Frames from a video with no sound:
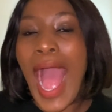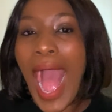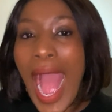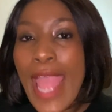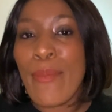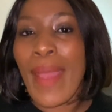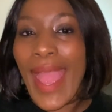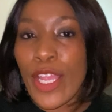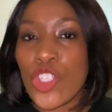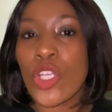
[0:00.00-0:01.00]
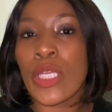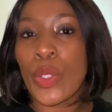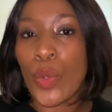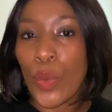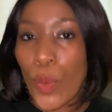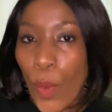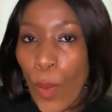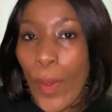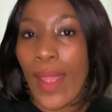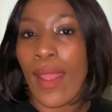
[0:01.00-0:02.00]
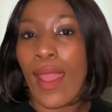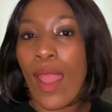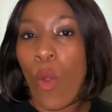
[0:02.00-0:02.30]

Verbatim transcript: I am actually growing